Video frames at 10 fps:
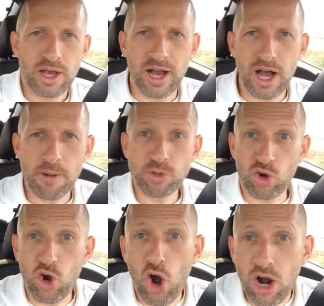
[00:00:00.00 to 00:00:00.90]

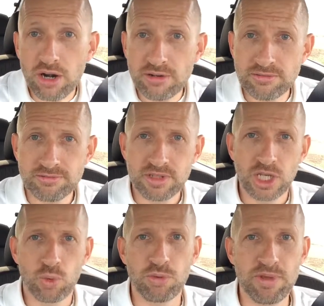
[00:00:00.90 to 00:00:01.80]
your car,
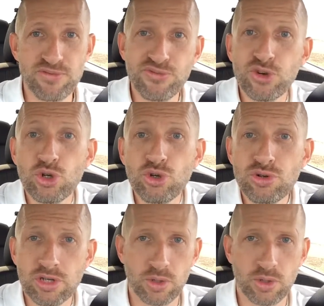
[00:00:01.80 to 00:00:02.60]
would be food,